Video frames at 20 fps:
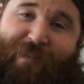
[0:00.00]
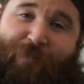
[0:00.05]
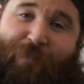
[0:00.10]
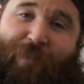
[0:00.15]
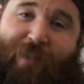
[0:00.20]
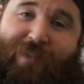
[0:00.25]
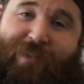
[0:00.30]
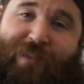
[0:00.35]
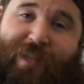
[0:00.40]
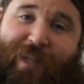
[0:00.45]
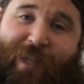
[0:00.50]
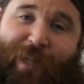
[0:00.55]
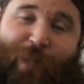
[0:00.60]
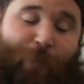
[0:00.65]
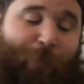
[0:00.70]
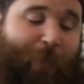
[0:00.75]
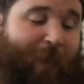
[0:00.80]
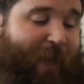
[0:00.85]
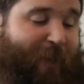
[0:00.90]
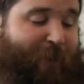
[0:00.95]
Feels a
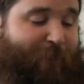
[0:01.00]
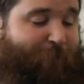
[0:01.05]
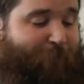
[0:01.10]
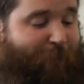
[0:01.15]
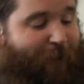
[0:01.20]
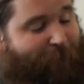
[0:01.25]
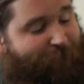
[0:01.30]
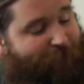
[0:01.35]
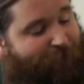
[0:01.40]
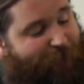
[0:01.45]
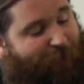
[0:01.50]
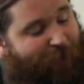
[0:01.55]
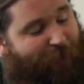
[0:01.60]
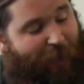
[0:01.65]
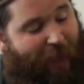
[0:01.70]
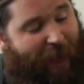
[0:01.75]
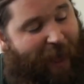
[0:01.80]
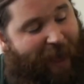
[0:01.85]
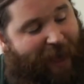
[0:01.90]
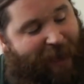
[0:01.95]
little bit cramped
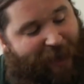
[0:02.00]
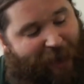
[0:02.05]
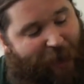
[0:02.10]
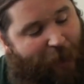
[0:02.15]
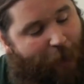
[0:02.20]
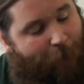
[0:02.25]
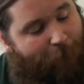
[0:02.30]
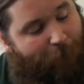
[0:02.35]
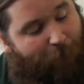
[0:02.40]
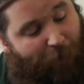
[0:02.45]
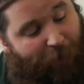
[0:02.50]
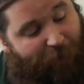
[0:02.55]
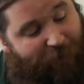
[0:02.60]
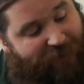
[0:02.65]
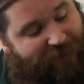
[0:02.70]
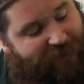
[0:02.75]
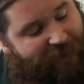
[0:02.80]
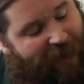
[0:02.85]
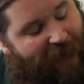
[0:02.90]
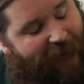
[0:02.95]
there,
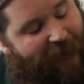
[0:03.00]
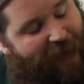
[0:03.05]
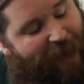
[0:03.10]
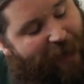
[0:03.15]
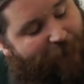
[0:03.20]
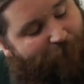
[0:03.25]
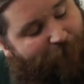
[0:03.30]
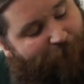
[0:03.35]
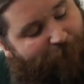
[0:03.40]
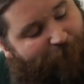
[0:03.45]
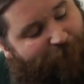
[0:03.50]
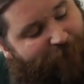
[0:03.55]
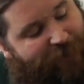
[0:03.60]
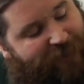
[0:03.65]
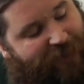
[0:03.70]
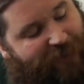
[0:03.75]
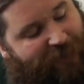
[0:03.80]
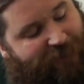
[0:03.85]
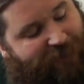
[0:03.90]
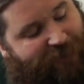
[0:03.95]
but
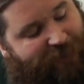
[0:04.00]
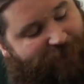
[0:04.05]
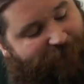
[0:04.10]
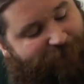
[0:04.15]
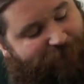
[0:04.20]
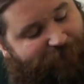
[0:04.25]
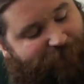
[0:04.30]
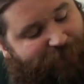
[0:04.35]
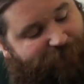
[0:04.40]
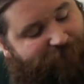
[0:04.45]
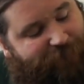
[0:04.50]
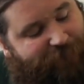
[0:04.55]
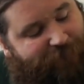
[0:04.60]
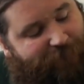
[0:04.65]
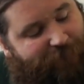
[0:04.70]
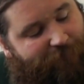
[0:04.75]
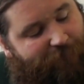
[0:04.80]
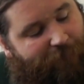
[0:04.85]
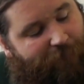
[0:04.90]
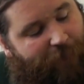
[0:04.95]
what's it called?
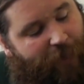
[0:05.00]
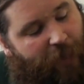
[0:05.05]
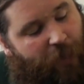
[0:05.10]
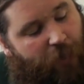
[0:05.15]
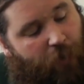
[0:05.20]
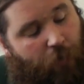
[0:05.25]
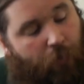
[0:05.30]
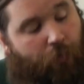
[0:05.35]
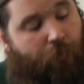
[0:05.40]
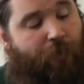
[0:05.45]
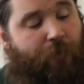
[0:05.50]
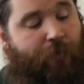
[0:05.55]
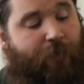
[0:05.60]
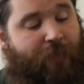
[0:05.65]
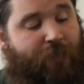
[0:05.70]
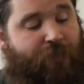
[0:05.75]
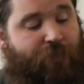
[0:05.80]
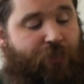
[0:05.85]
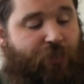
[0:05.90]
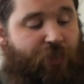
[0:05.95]
All you
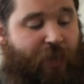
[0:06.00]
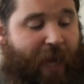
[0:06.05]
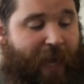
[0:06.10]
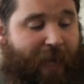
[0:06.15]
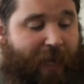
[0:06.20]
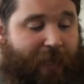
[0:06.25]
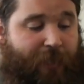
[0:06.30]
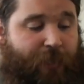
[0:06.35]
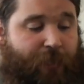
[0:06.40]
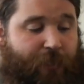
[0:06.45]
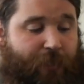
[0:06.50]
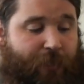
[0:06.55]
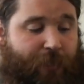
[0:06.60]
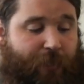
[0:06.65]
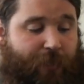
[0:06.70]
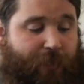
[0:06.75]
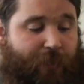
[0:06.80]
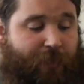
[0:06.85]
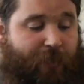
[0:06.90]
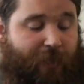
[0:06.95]
need to change
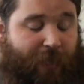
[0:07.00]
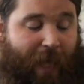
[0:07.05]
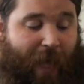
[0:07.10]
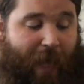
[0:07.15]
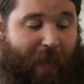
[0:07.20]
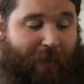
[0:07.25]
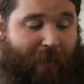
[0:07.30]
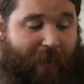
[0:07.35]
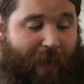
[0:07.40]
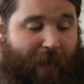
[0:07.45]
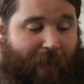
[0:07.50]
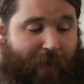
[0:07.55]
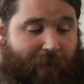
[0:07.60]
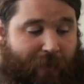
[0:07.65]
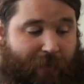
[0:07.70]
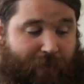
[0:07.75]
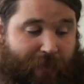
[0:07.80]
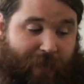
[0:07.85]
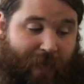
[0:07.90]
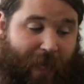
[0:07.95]
to get that
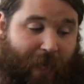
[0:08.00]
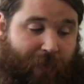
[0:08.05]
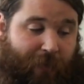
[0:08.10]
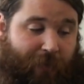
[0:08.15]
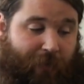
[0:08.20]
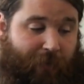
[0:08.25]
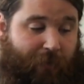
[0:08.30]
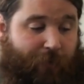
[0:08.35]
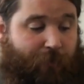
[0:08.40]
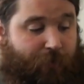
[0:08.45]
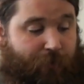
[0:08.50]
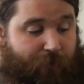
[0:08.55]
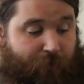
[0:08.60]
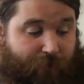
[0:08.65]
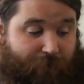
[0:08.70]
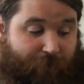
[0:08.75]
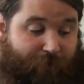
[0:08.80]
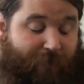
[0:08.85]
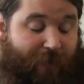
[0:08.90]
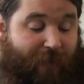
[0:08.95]
2nd
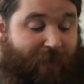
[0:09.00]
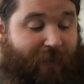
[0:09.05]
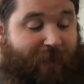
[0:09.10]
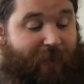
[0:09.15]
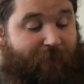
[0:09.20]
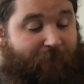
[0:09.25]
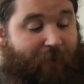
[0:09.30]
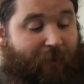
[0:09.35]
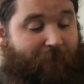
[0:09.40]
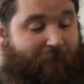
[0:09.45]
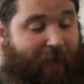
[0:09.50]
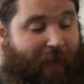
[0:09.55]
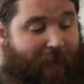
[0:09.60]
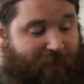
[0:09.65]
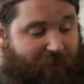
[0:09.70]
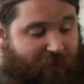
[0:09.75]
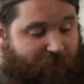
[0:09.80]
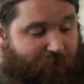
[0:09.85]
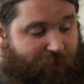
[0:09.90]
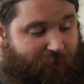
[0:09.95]
chord, the very
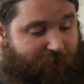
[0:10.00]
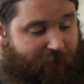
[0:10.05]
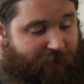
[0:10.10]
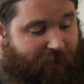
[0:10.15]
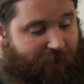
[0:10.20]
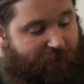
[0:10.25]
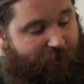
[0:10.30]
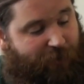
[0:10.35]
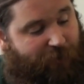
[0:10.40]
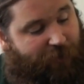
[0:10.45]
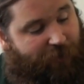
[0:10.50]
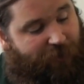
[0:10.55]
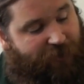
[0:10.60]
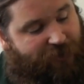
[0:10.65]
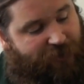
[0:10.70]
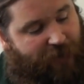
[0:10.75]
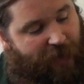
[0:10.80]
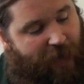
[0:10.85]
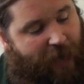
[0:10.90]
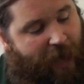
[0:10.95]
last chord in the
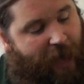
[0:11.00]
chorus,